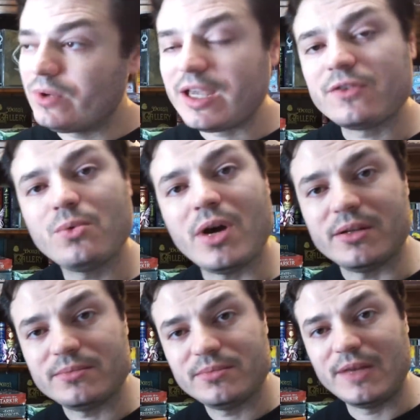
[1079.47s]
Well, guess
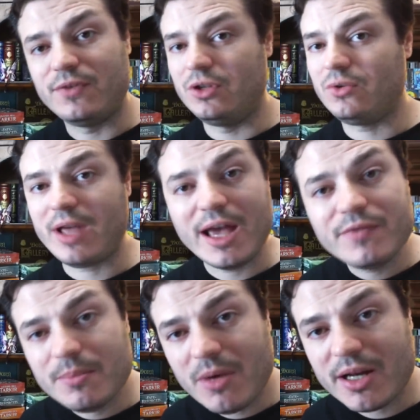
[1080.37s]
what? If you don't
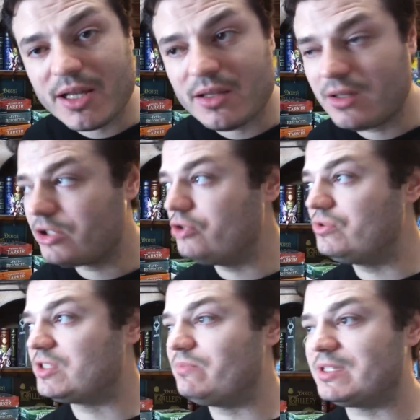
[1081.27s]
have the money,
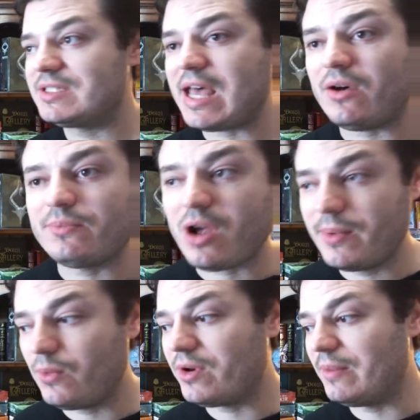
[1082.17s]
you just missed out on
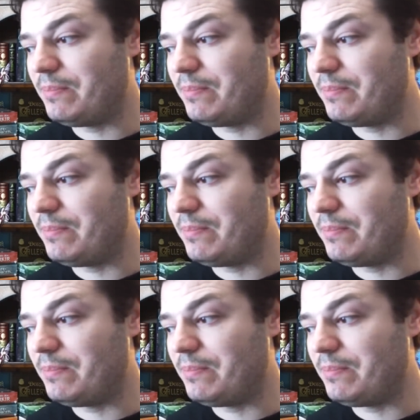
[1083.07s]
probably